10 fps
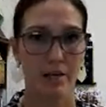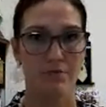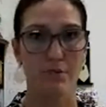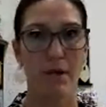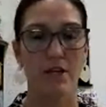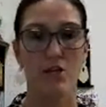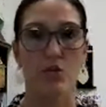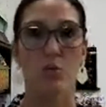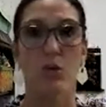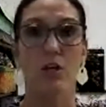
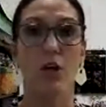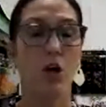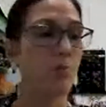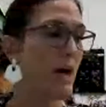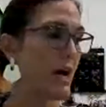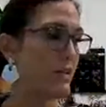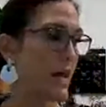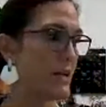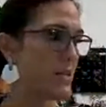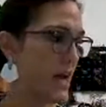information will go behind
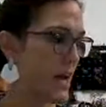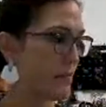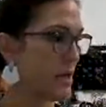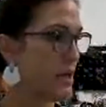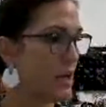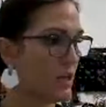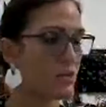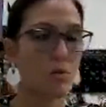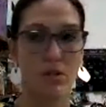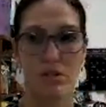that tab.
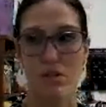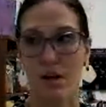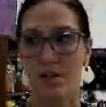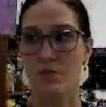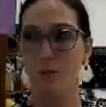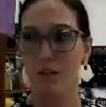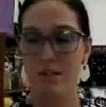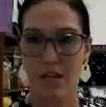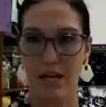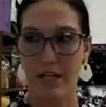So it starts with the
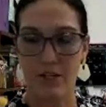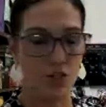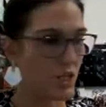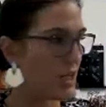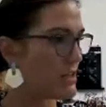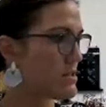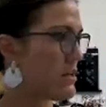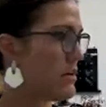sign-in sheet.